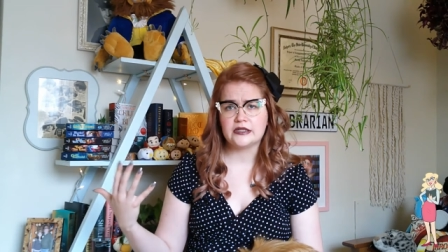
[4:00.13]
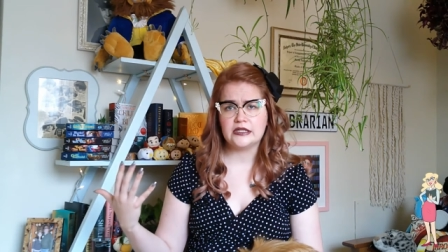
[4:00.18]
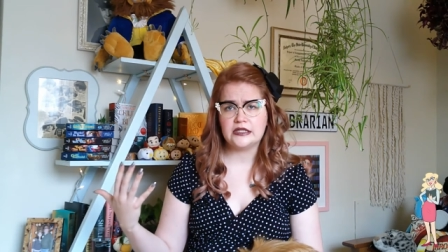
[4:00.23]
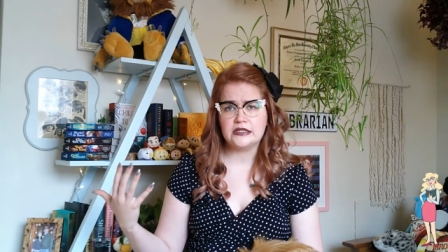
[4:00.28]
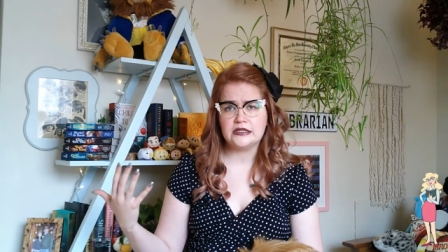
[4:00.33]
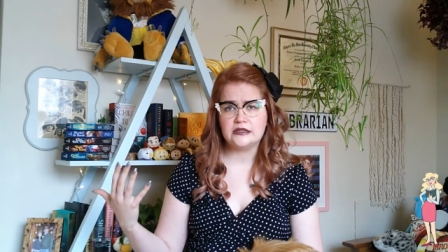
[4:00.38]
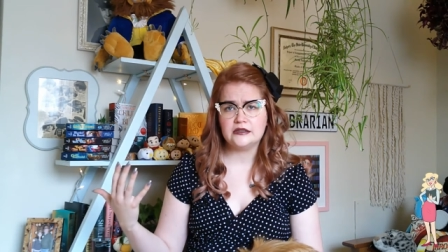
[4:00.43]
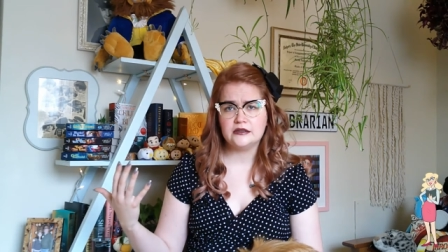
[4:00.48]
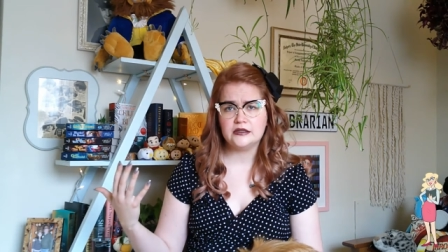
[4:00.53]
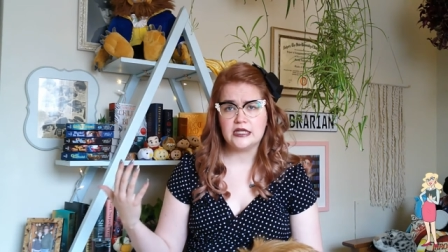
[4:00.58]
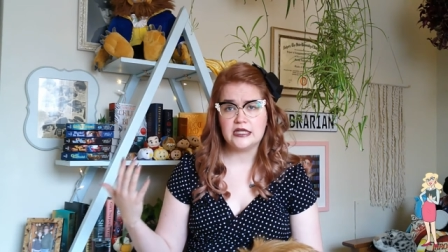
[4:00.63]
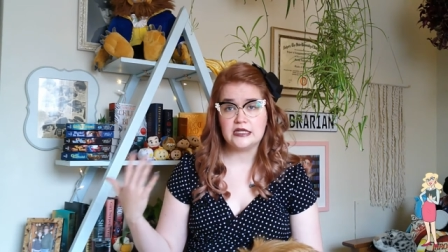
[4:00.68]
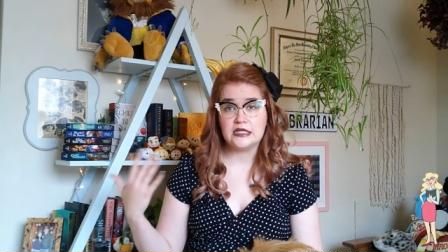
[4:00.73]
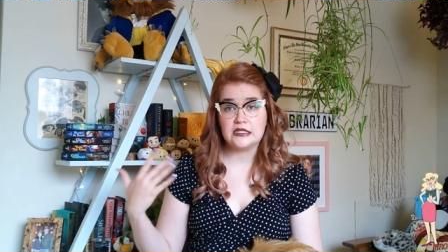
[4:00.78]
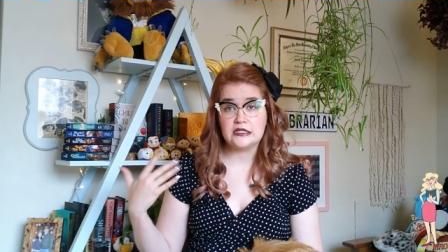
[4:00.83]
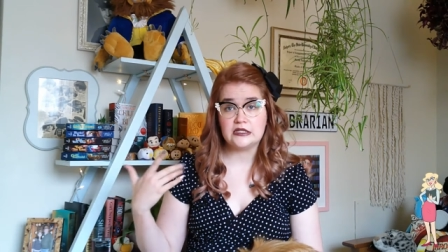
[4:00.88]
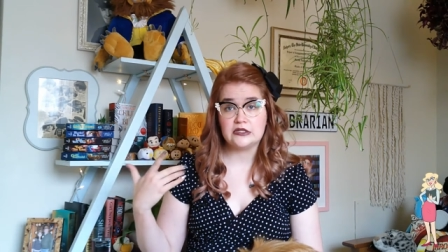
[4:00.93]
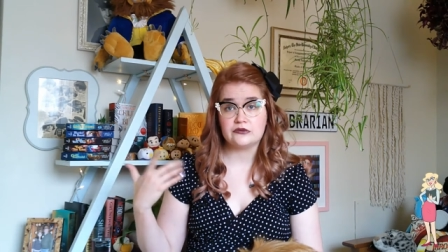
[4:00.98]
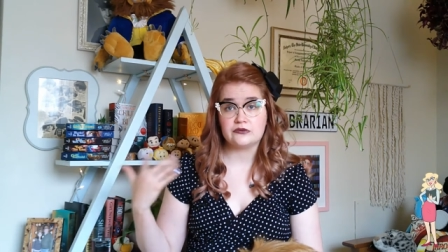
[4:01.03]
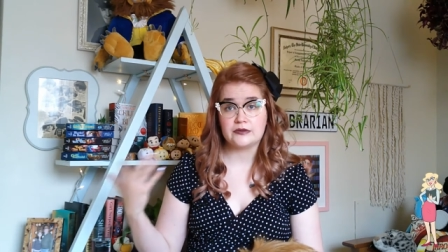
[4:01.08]
that, that
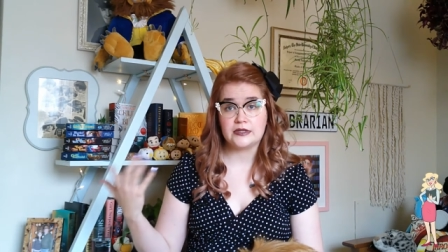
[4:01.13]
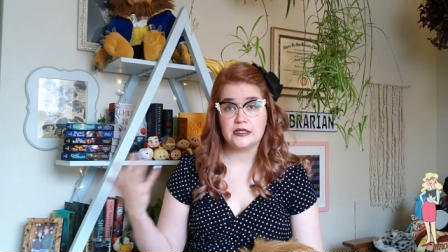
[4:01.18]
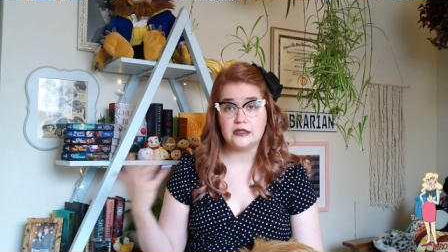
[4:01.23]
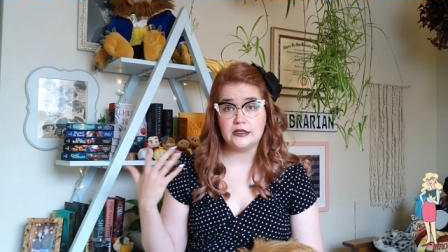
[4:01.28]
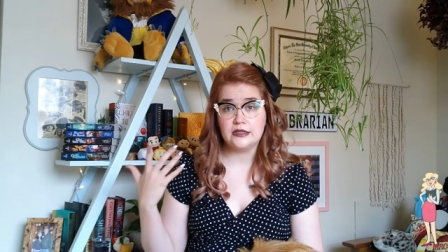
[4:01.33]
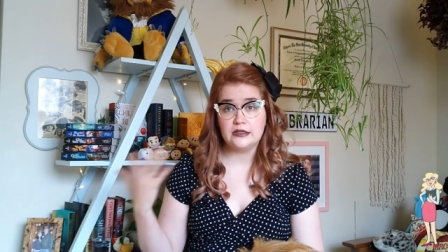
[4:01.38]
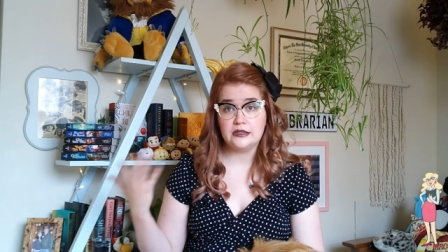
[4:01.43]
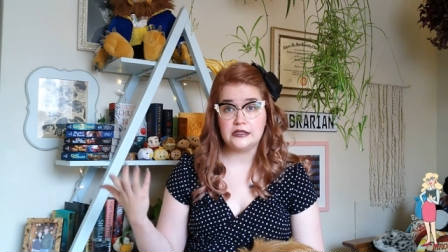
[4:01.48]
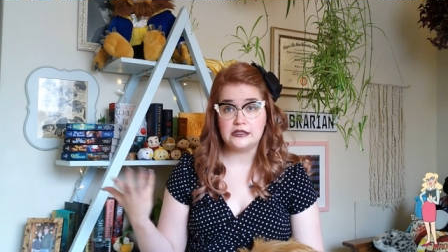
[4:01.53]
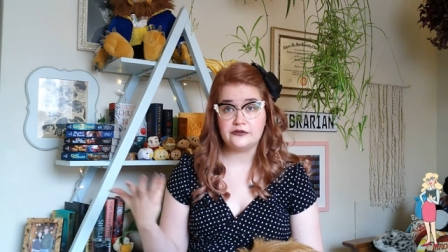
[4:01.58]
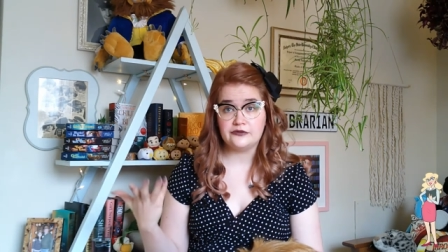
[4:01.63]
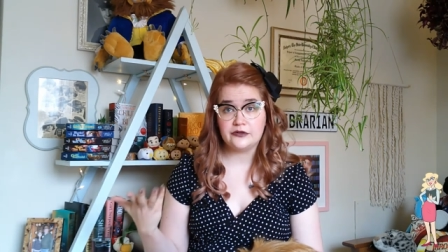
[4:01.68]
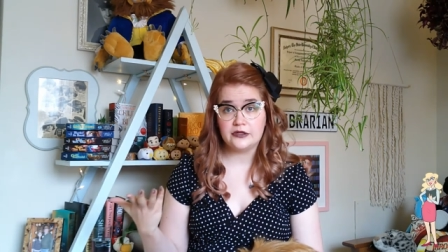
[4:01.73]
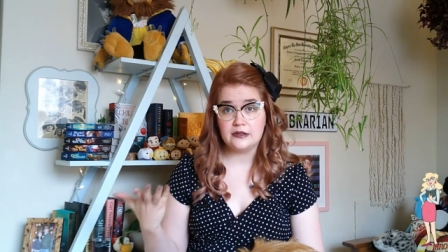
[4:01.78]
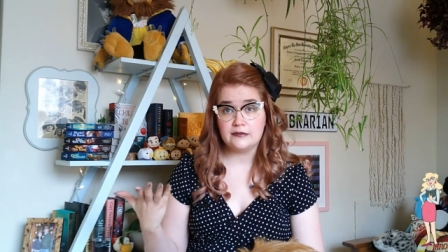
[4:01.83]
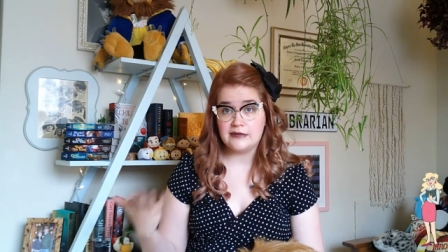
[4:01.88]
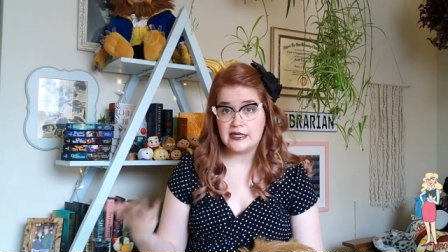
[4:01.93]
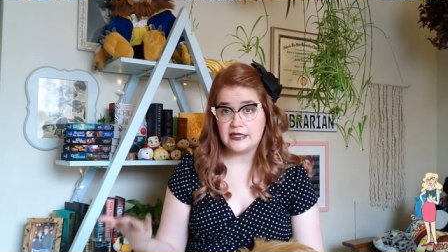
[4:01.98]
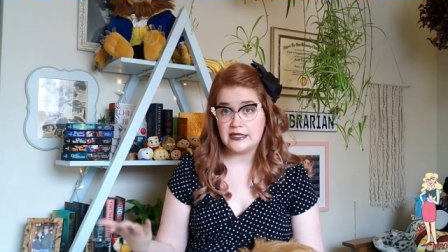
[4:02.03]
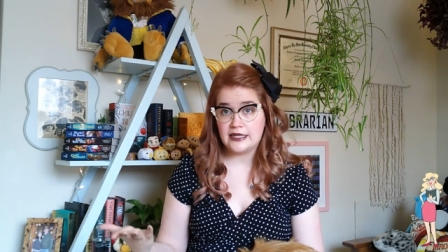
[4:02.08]
this is real, at least for
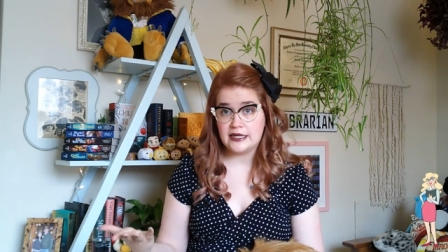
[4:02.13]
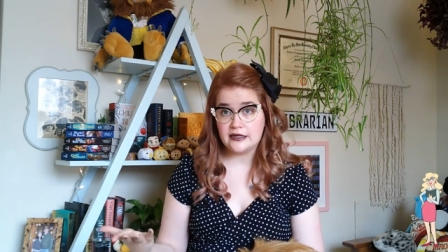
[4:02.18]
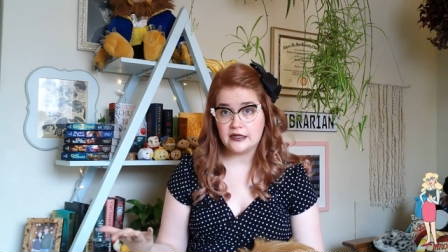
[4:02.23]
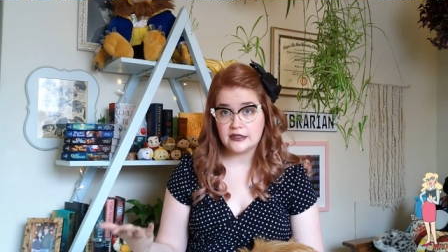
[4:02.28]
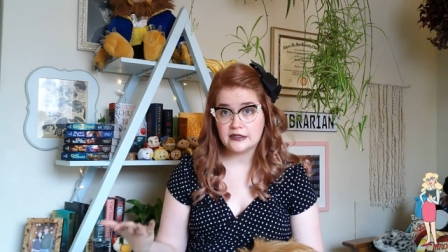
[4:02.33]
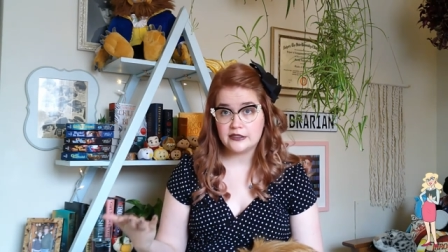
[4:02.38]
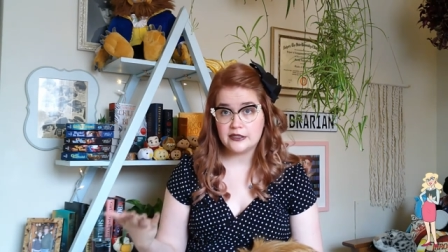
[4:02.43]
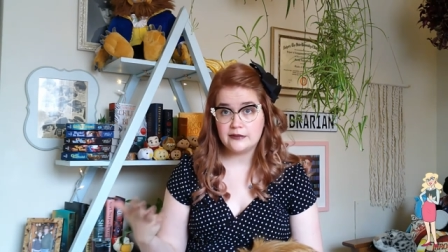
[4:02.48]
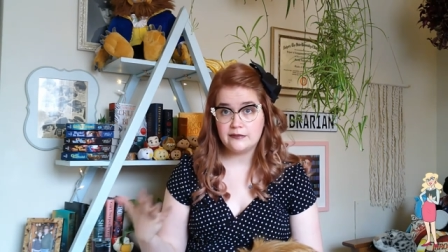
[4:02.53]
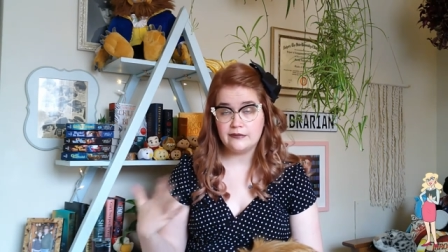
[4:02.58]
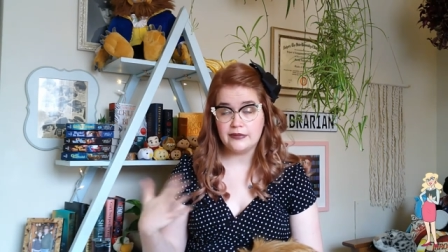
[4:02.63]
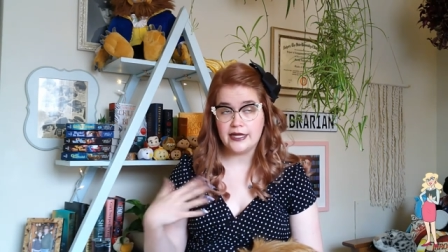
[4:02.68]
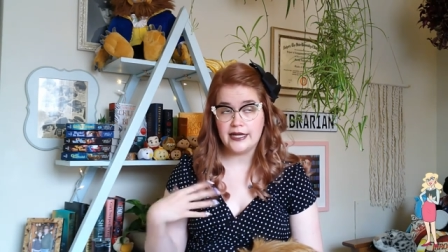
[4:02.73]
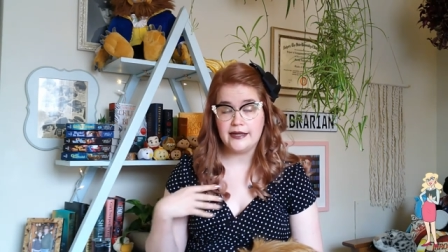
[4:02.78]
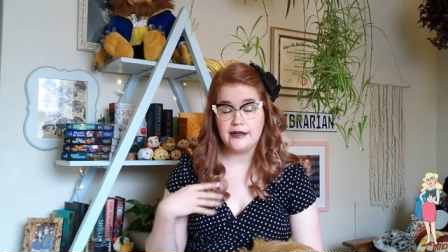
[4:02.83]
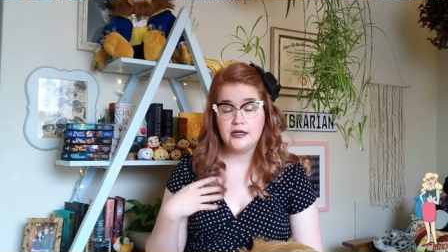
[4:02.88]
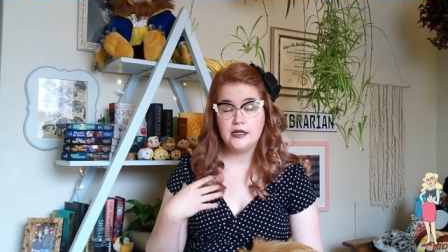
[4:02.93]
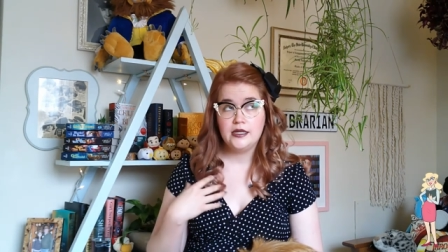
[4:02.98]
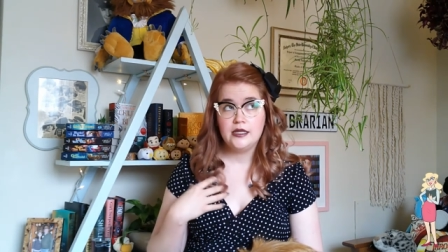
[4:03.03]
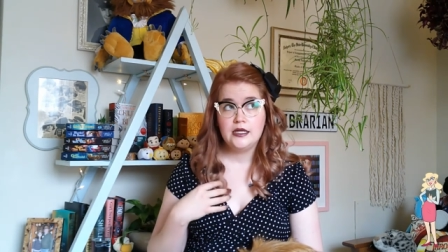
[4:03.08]
the main character,
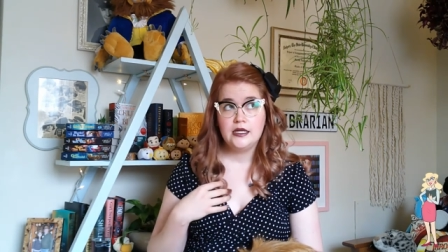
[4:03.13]
but